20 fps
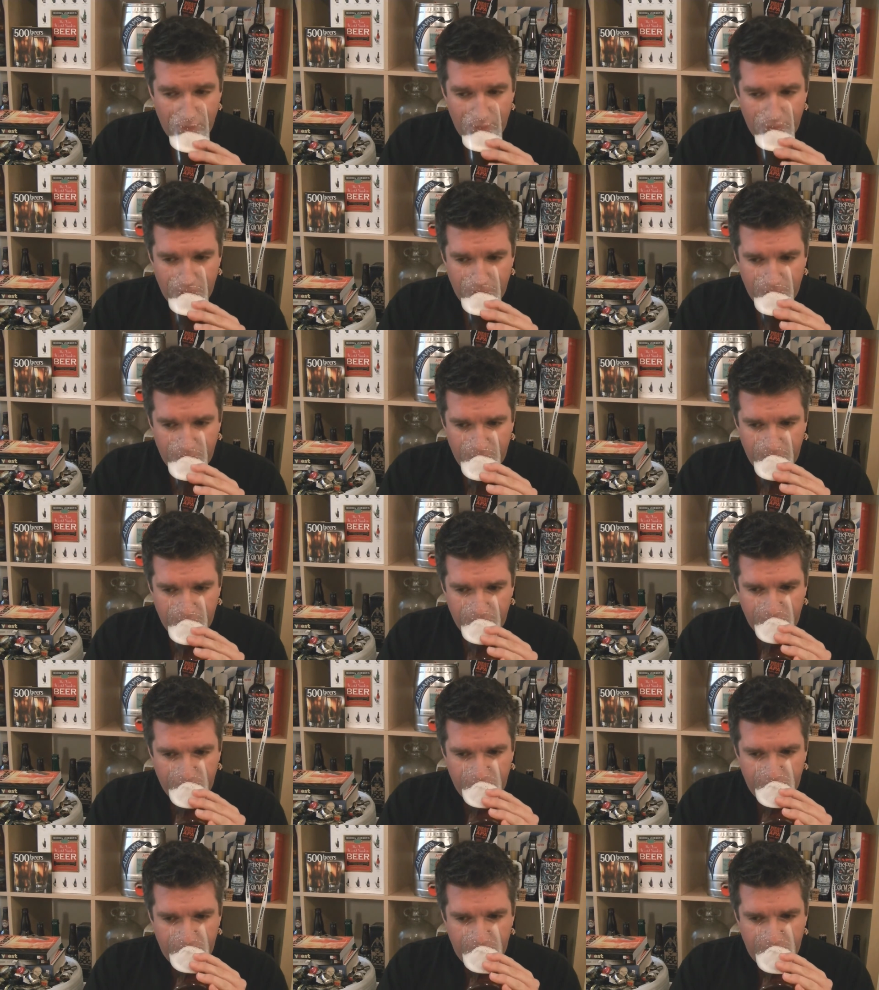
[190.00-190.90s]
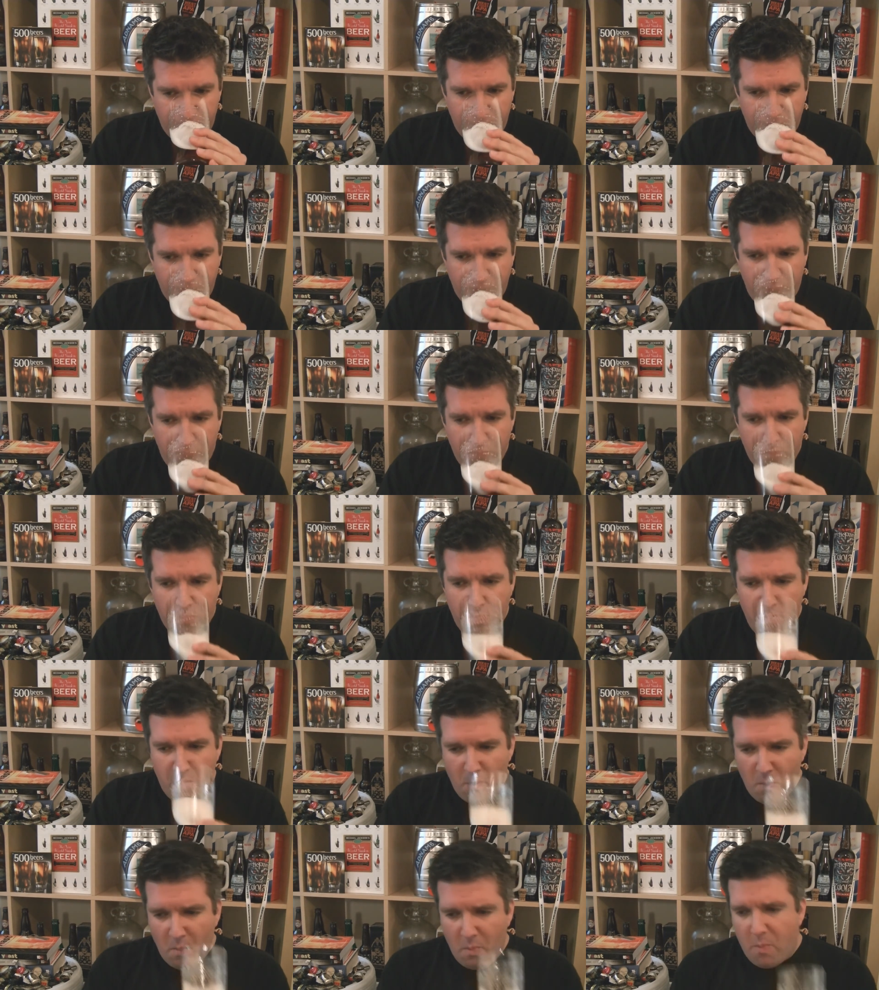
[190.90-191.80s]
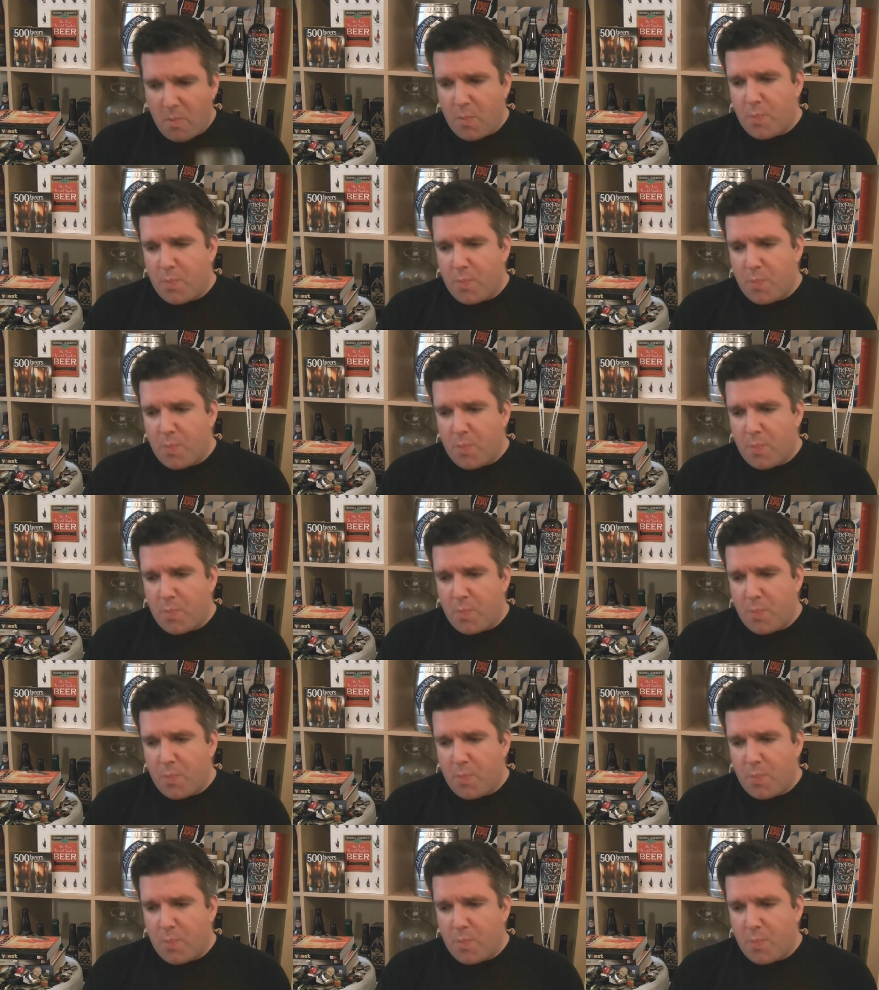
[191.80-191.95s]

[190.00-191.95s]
[no speech]